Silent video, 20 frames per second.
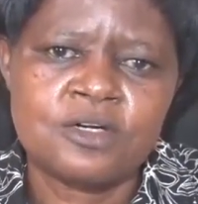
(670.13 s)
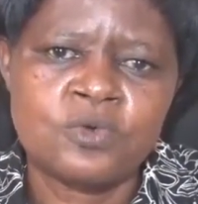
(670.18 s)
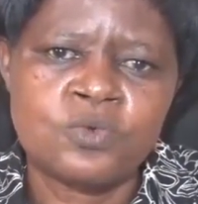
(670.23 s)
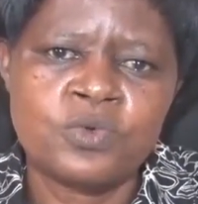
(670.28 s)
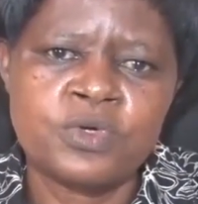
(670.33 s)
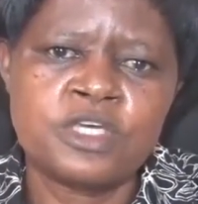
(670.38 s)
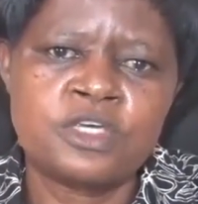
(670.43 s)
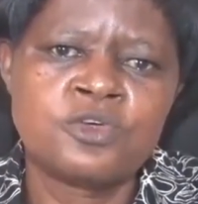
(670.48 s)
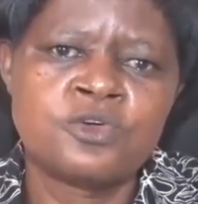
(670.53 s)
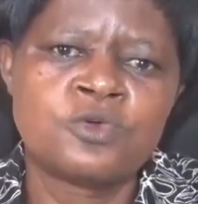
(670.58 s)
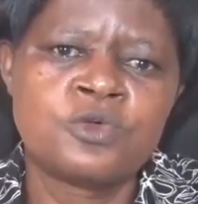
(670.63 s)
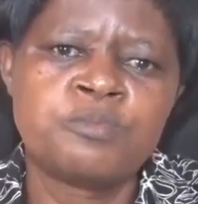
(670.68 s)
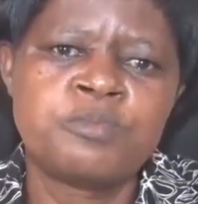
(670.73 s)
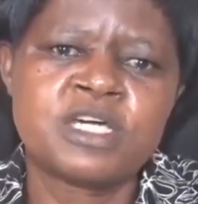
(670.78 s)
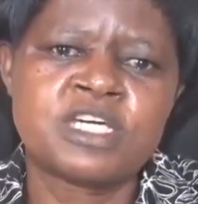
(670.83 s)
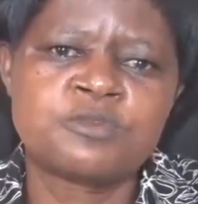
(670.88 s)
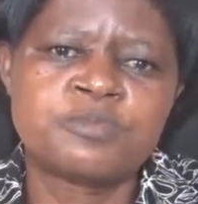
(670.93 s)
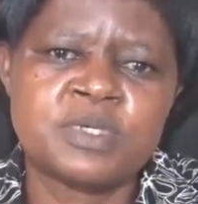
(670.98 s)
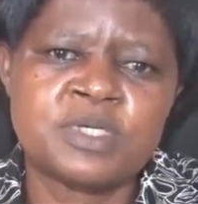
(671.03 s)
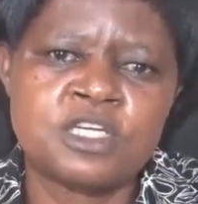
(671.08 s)
You will be
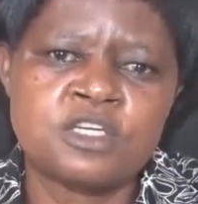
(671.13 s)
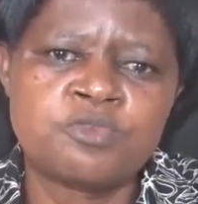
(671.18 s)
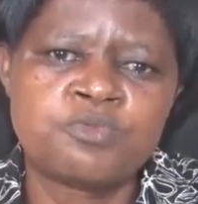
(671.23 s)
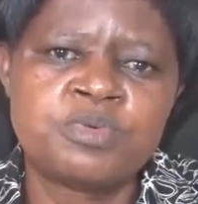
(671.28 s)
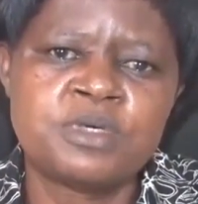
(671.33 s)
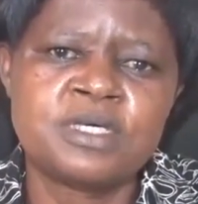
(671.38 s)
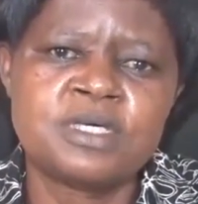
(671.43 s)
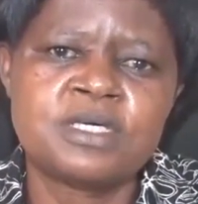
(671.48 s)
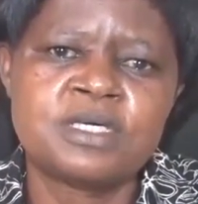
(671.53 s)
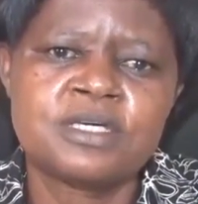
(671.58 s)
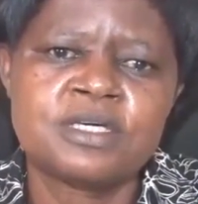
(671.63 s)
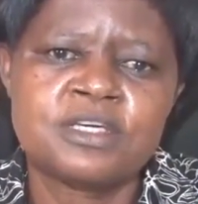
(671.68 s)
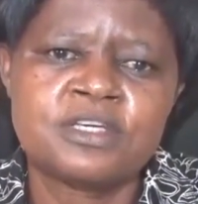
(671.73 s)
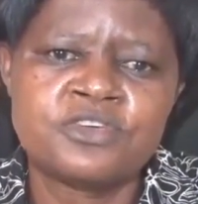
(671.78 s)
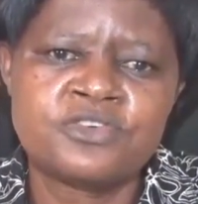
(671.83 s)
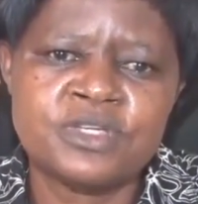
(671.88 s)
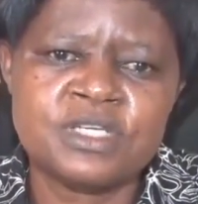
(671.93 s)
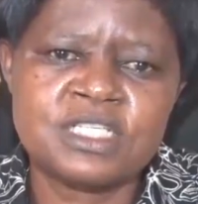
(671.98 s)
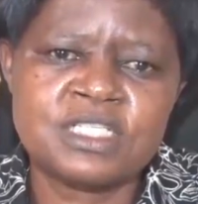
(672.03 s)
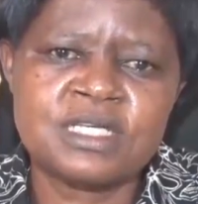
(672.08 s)
expected to be
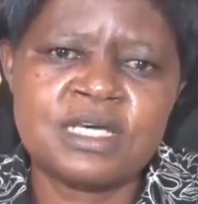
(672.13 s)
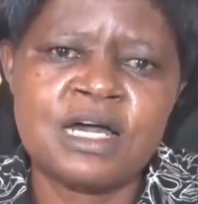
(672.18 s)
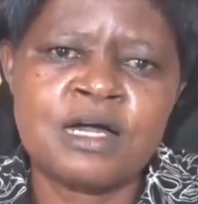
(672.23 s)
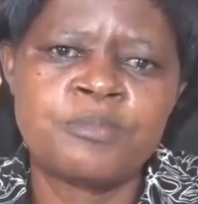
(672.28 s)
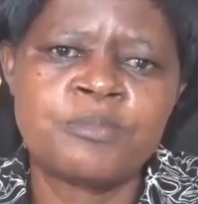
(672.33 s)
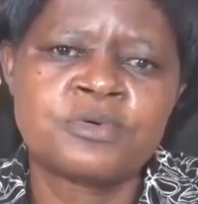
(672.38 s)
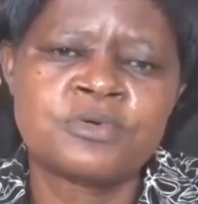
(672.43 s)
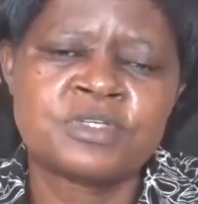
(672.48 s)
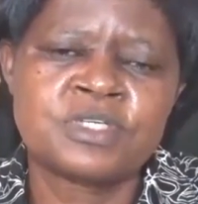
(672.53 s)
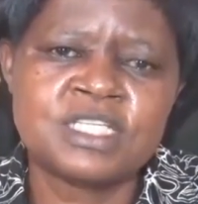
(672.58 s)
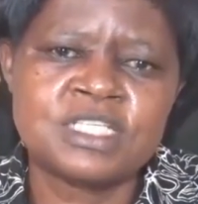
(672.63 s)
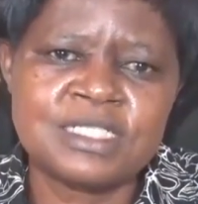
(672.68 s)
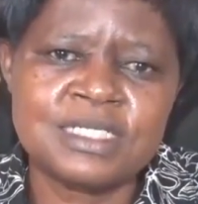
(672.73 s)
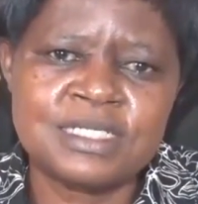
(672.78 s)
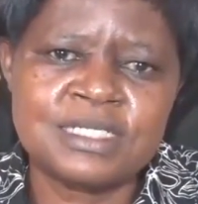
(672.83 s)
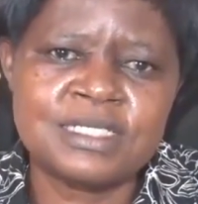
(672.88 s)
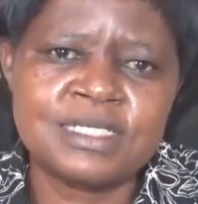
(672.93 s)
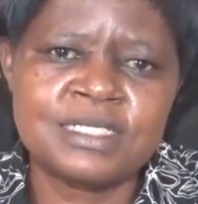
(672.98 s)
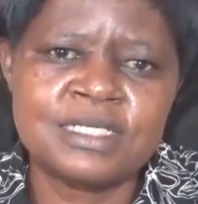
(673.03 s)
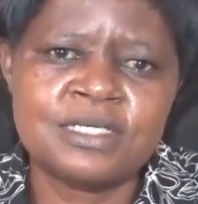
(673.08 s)
dressed up
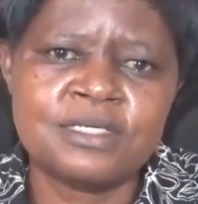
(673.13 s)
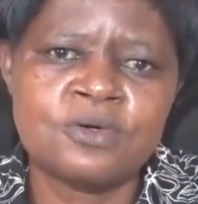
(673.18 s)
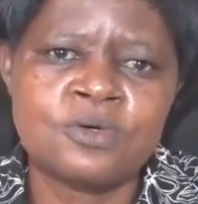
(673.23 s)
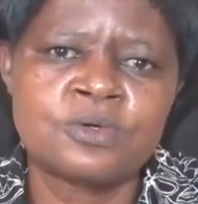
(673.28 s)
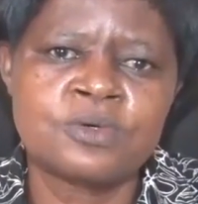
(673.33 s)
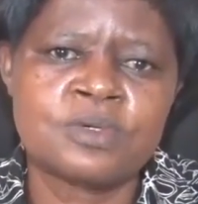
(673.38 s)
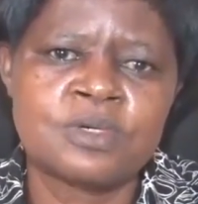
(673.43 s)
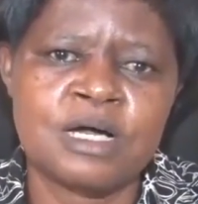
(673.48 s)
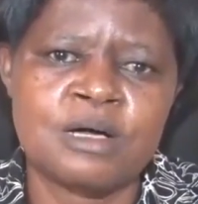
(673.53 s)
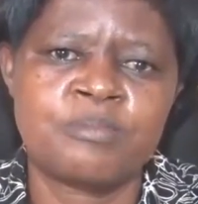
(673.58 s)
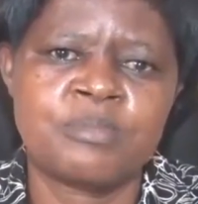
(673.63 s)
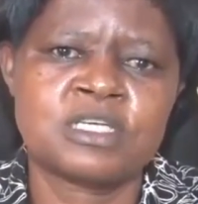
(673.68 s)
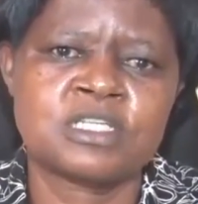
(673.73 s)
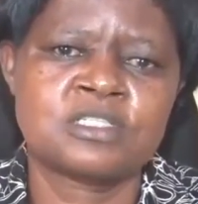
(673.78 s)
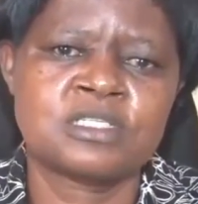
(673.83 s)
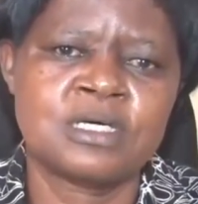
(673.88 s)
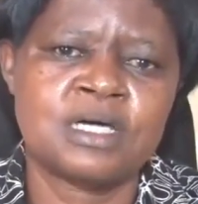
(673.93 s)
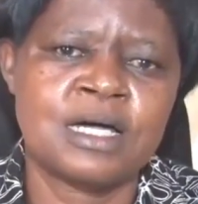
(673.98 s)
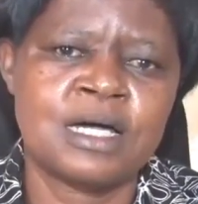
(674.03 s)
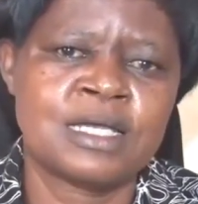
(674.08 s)
decently on
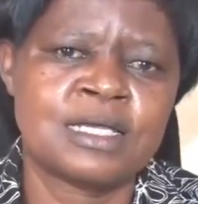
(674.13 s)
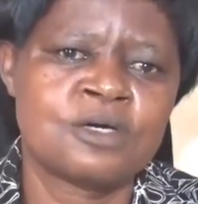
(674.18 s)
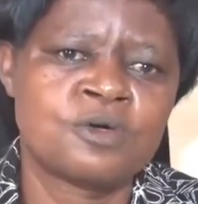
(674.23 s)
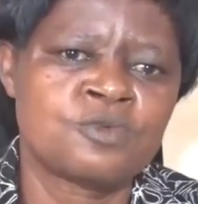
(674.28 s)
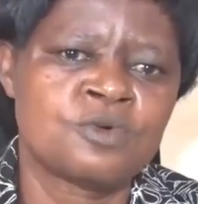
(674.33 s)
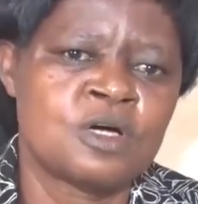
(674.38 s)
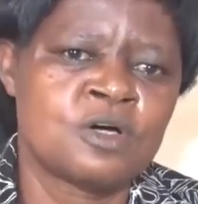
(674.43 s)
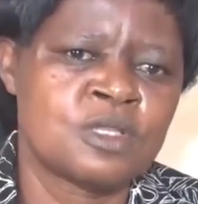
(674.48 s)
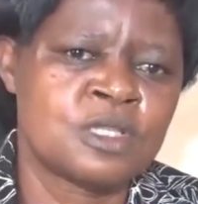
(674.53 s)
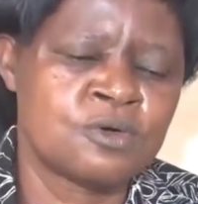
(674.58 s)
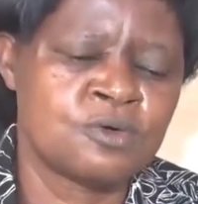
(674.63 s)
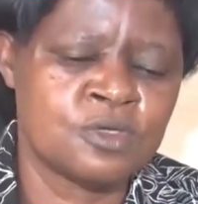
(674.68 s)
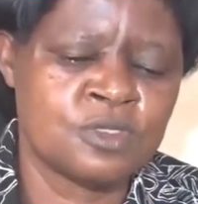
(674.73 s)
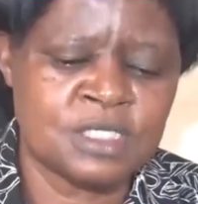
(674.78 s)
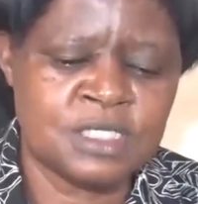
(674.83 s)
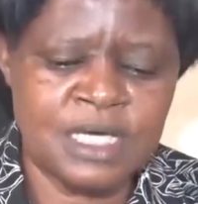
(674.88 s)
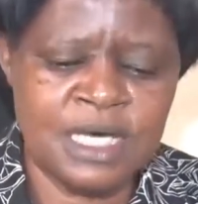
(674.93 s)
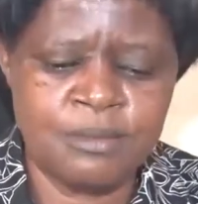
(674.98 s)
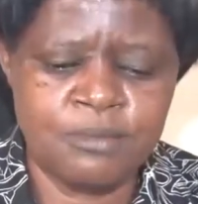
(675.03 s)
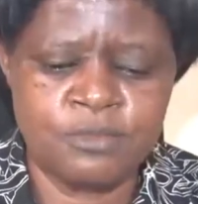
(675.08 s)
campus and all of the
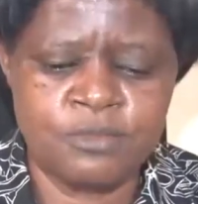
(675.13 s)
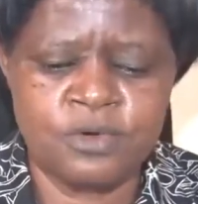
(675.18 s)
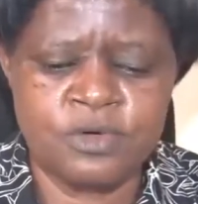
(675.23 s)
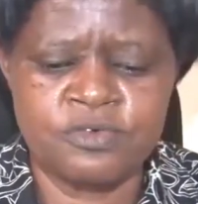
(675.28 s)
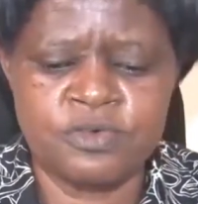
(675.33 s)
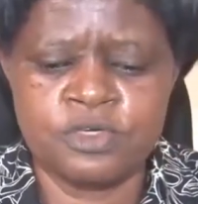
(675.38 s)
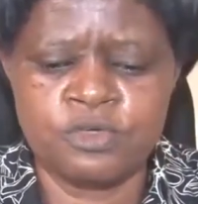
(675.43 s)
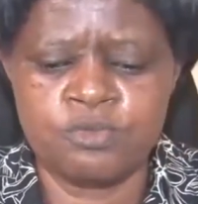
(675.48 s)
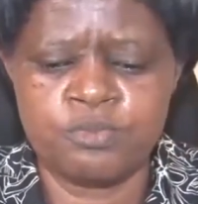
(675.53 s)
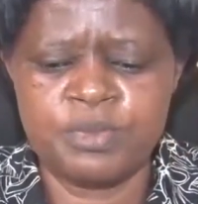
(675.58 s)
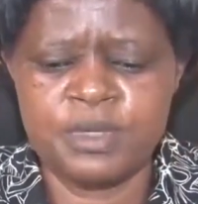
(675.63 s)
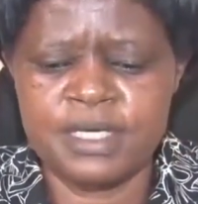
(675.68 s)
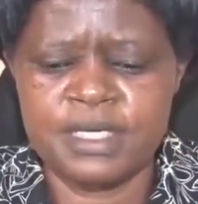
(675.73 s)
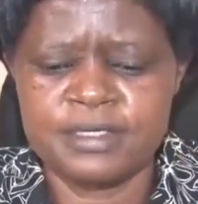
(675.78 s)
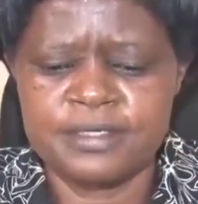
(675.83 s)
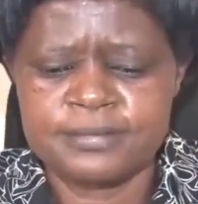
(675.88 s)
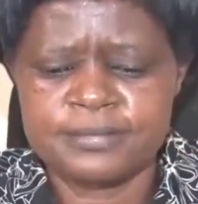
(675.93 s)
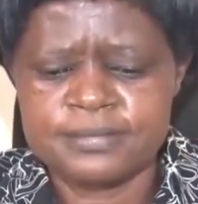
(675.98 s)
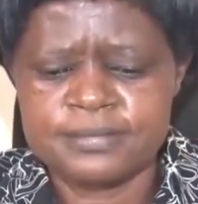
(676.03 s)
time, wherever you be.